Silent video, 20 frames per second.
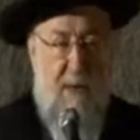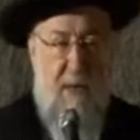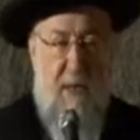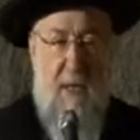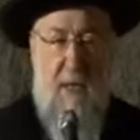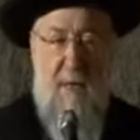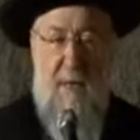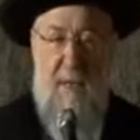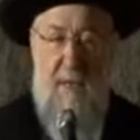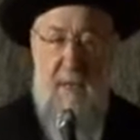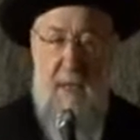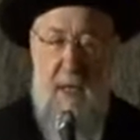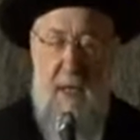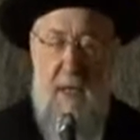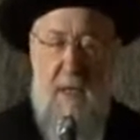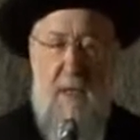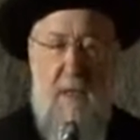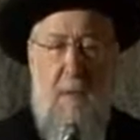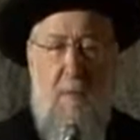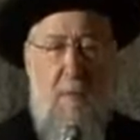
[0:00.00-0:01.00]
that
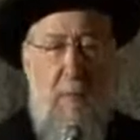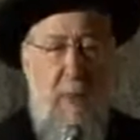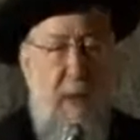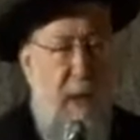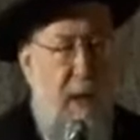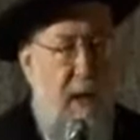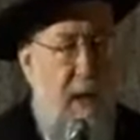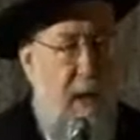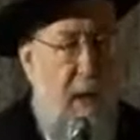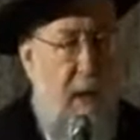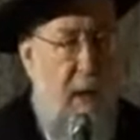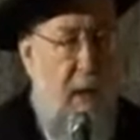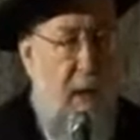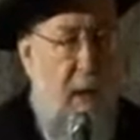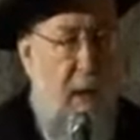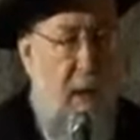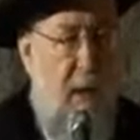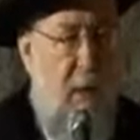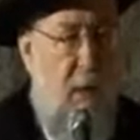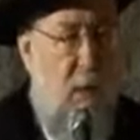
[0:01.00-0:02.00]
6 million
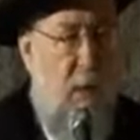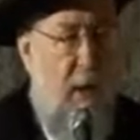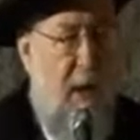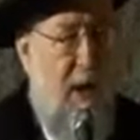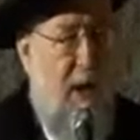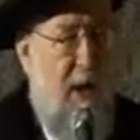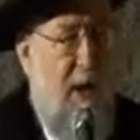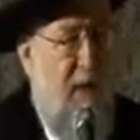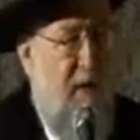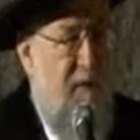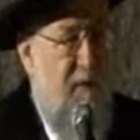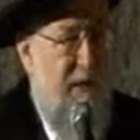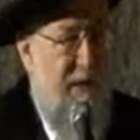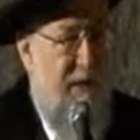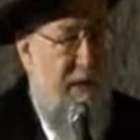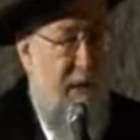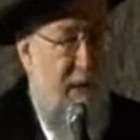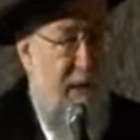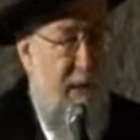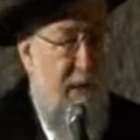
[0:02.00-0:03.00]
were
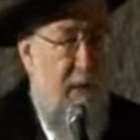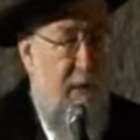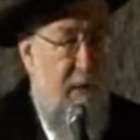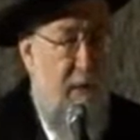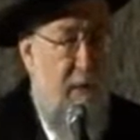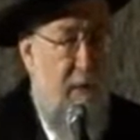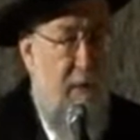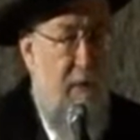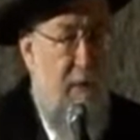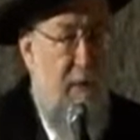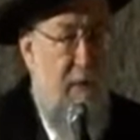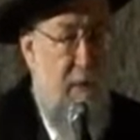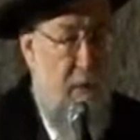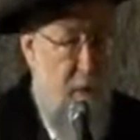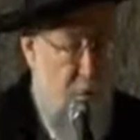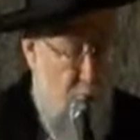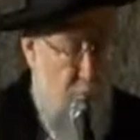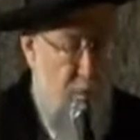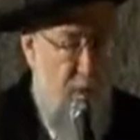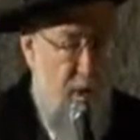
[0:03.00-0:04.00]
liquidated,
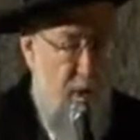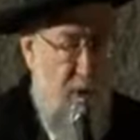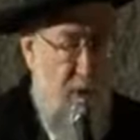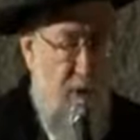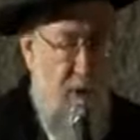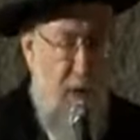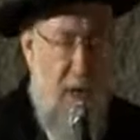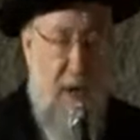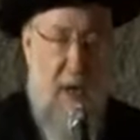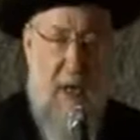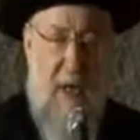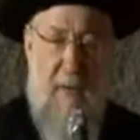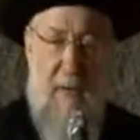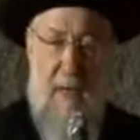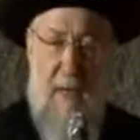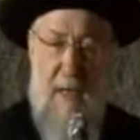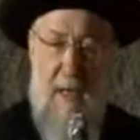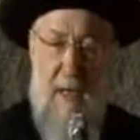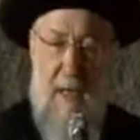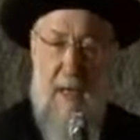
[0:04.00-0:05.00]
Jewish
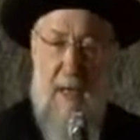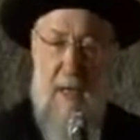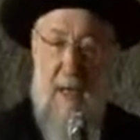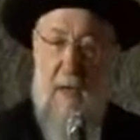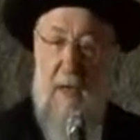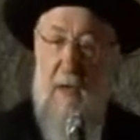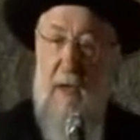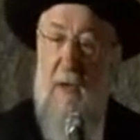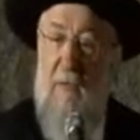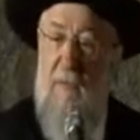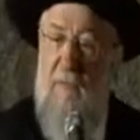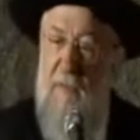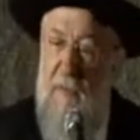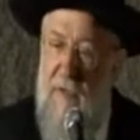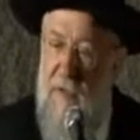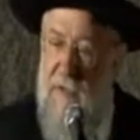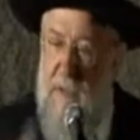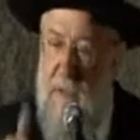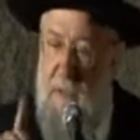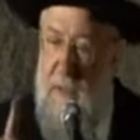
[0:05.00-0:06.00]
liquidated
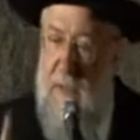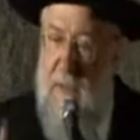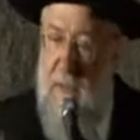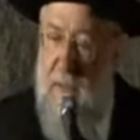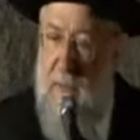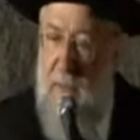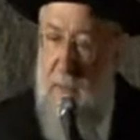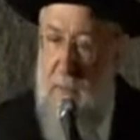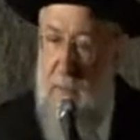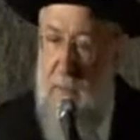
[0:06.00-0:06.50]
physically.